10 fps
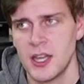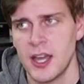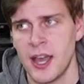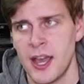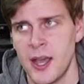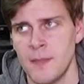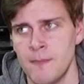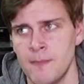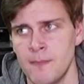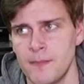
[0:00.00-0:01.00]

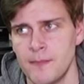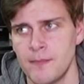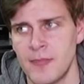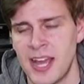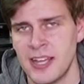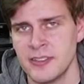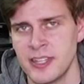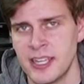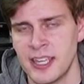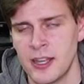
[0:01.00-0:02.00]
And
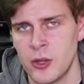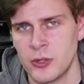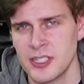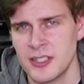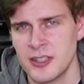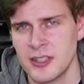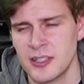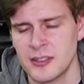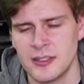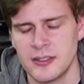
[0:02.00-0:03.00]
they get locked in, they're
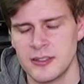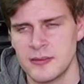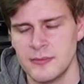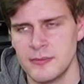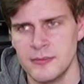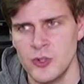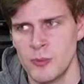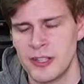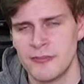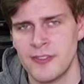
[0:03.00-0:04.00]

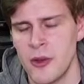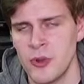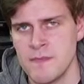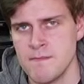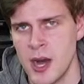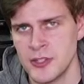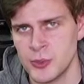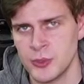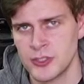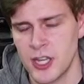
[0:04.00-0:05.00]
normally very
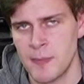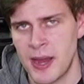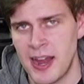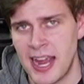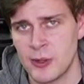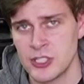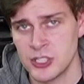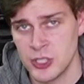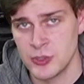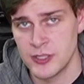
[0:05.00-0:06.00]
muddled about how to
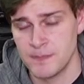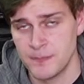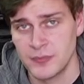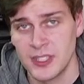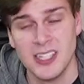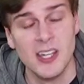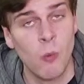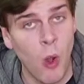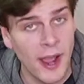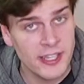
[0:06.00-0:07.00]
use them.
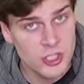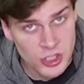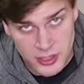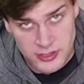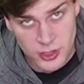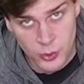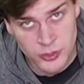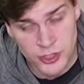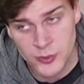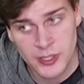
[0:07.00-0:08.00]
What I just told
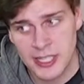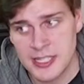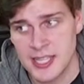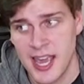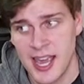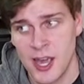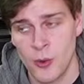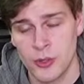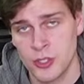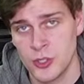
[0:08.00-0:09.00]
you is
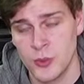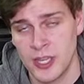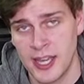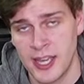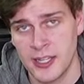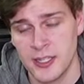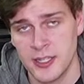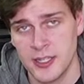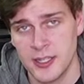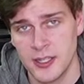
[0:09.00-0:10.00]
how you can
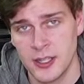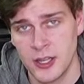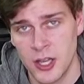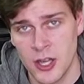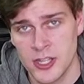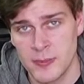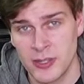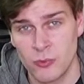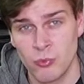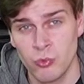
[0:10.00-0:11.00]
learn them in
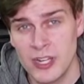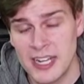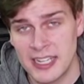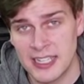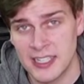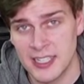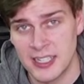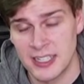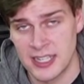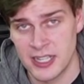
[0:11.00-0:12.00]
a really
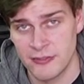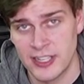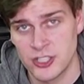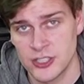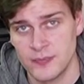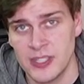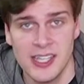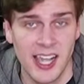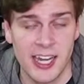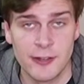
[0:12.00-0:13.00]
linear fashion.
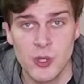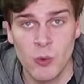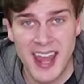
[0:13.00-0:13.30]
And if you want